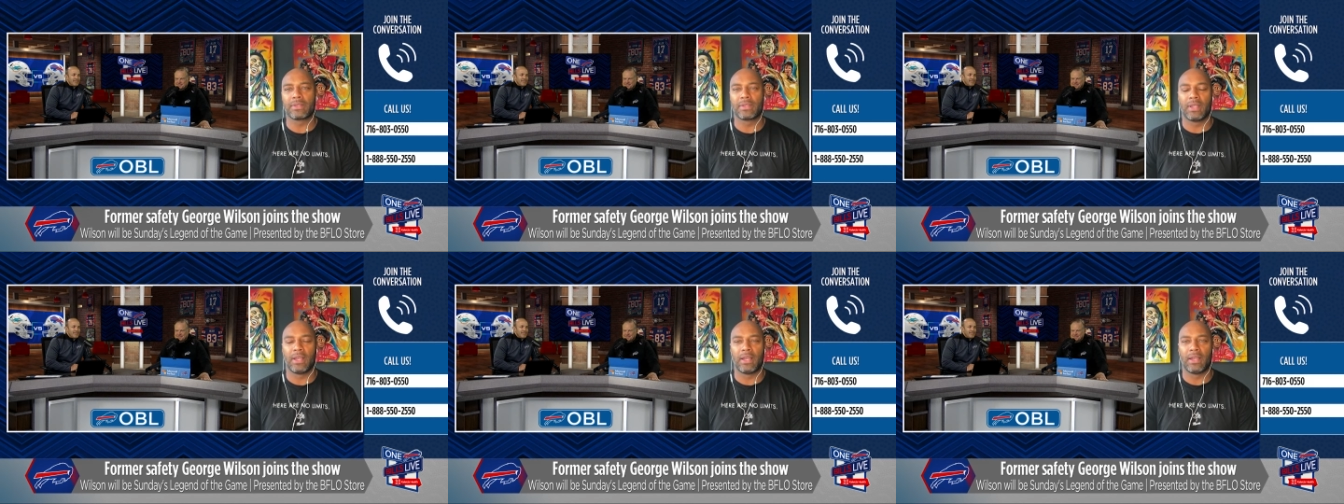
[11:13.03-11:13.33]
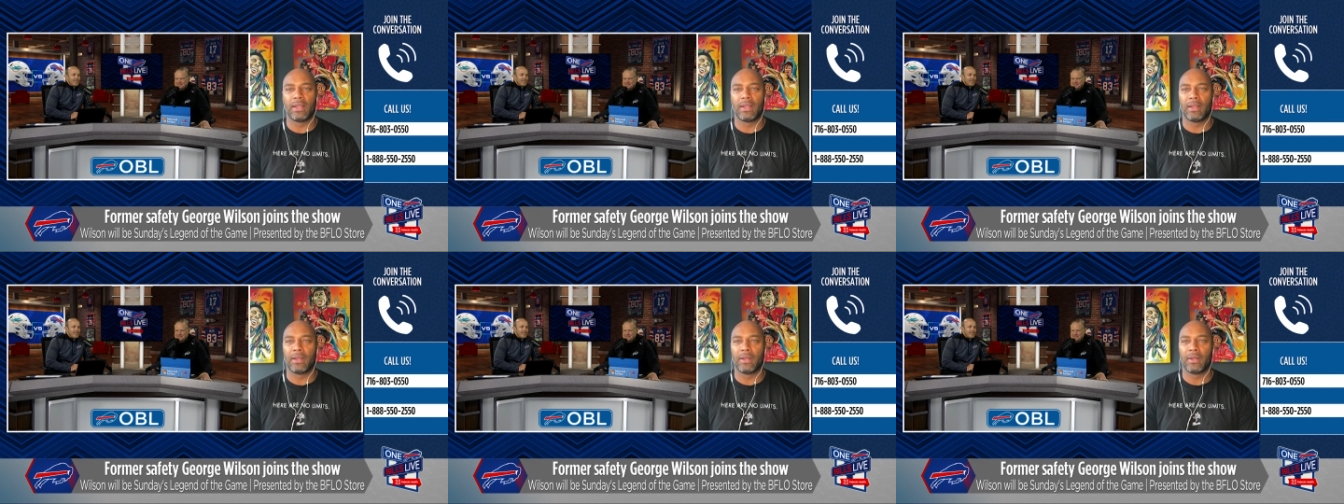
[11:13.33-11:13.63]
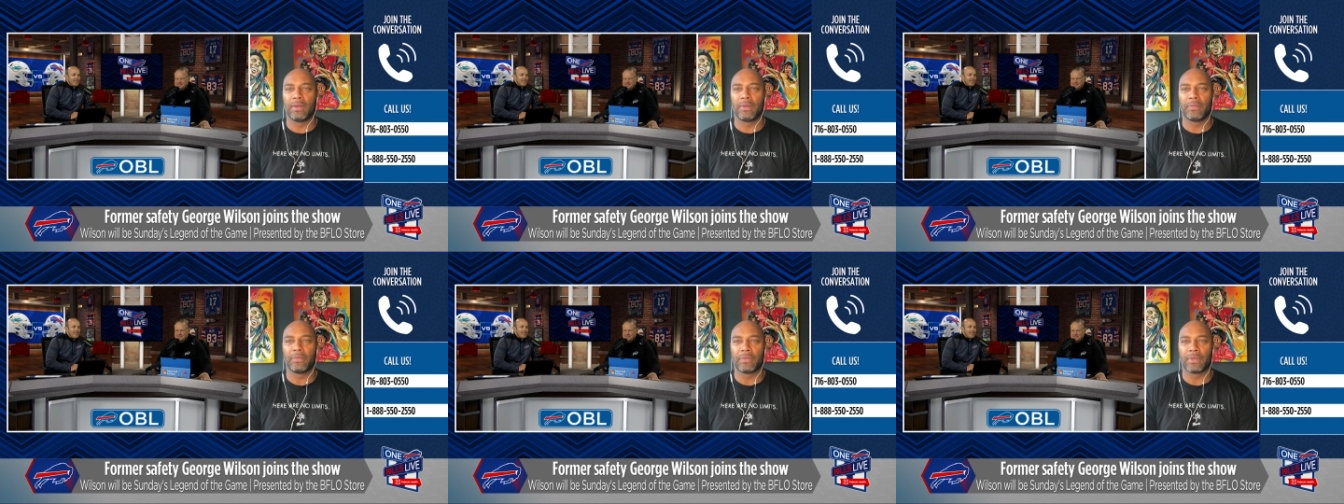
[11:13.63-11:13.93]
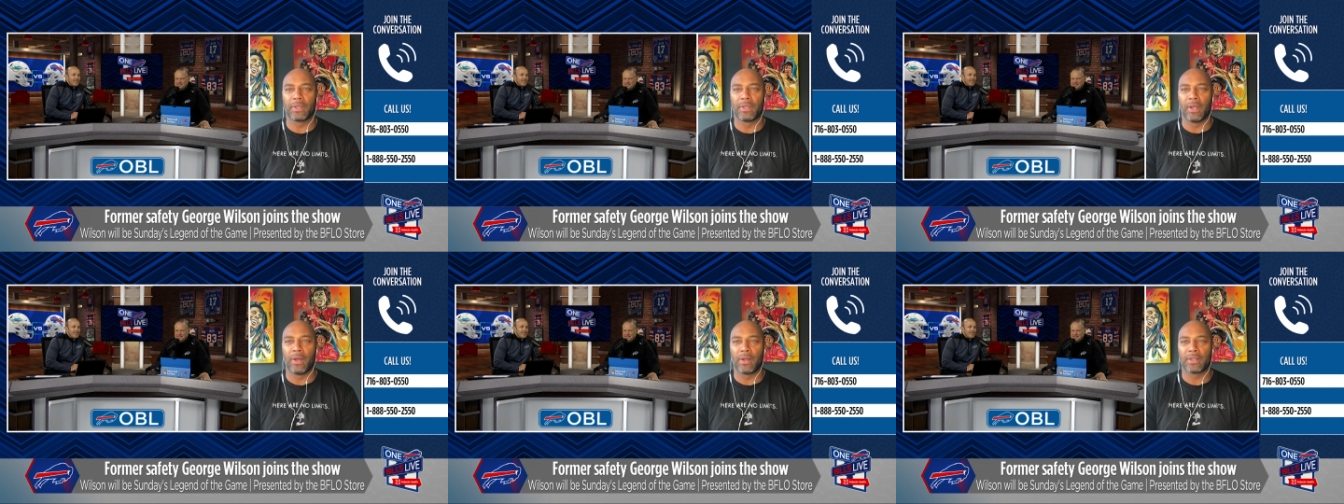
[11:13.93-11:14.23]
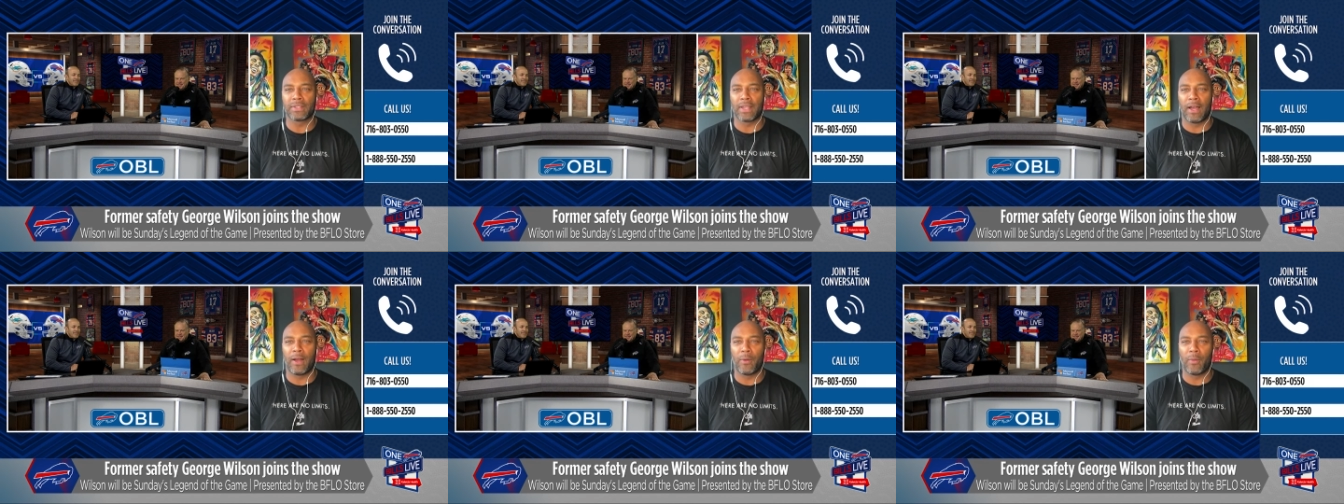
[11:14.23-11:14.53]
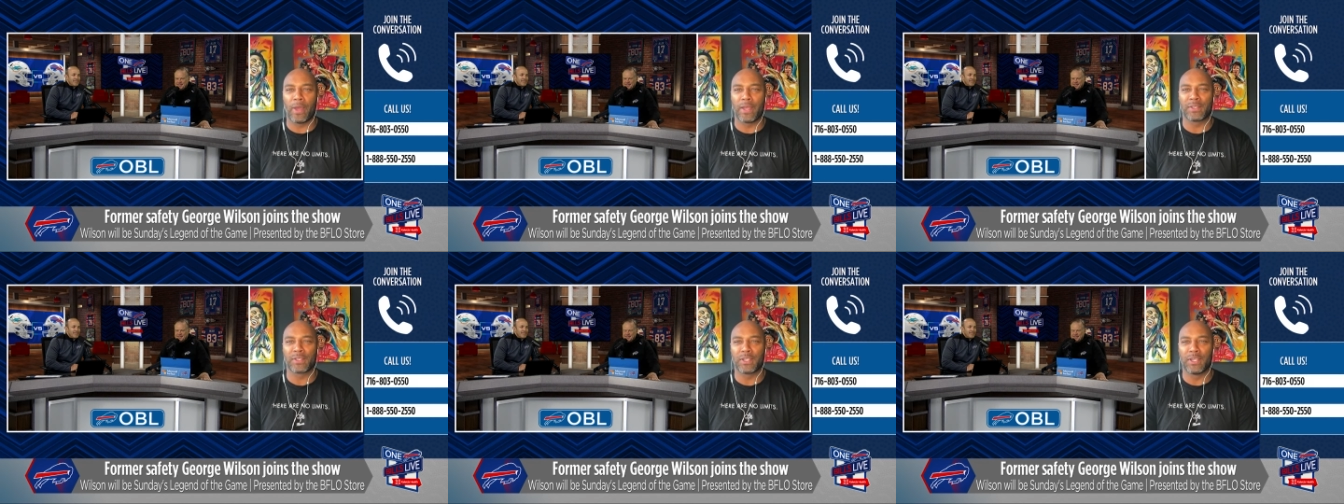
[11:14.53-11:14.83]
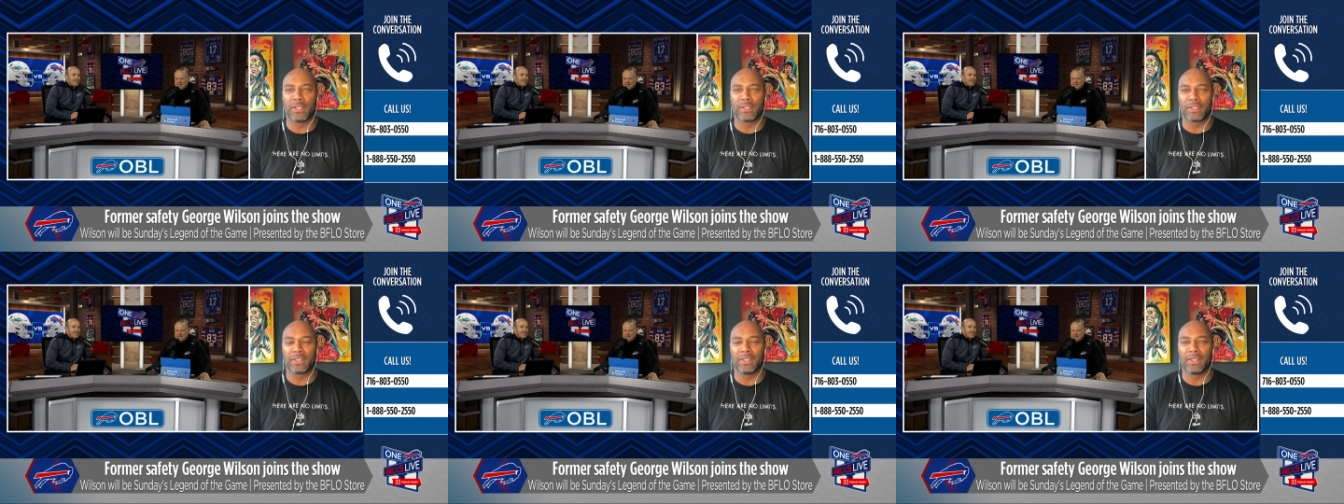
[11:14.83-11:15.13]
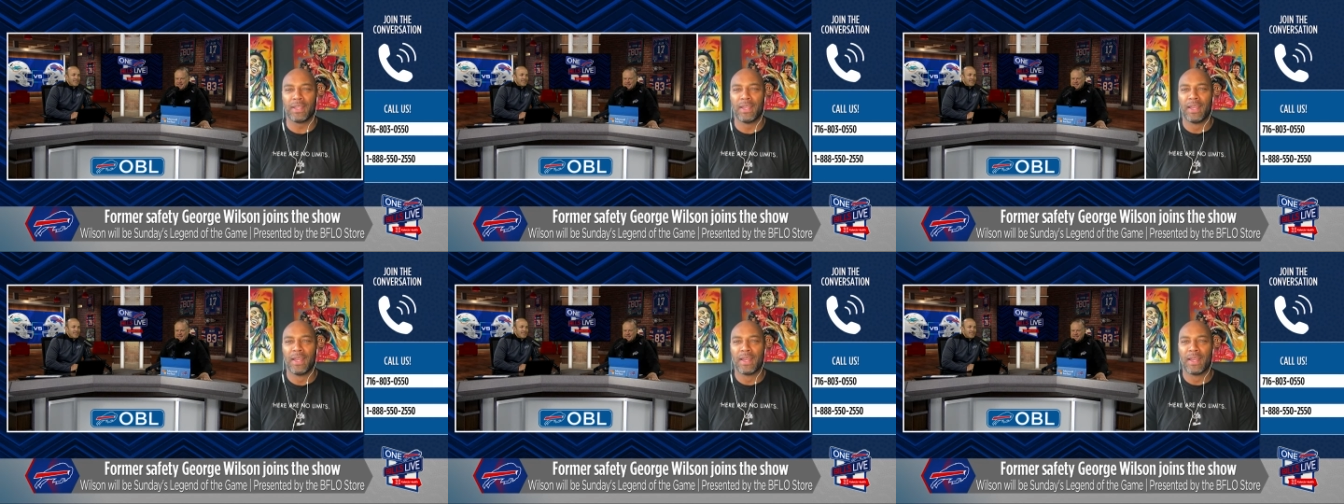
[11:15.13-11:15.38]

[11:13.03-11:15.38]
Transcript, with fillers: Um, you know, it's always good to